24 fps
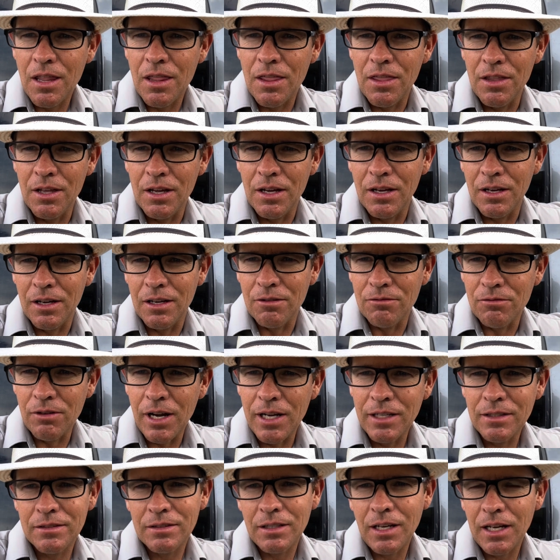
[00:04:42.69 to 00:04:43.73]
The
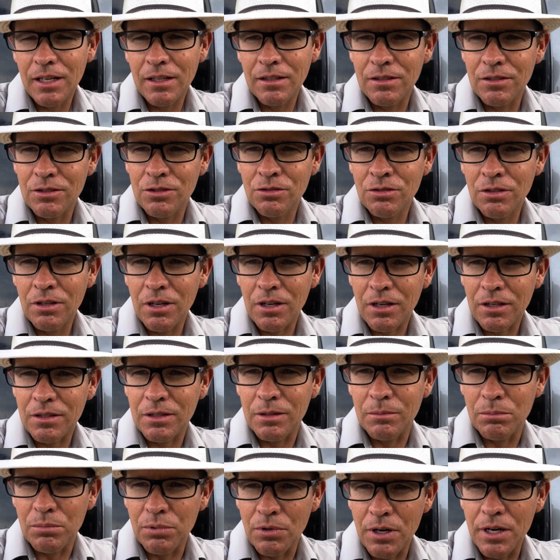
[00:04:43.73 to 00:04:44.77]
right side of the truck, the
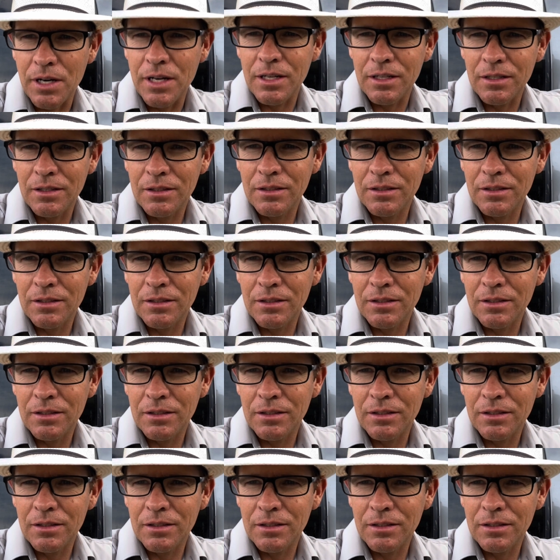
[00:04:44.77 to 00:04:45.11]
brake,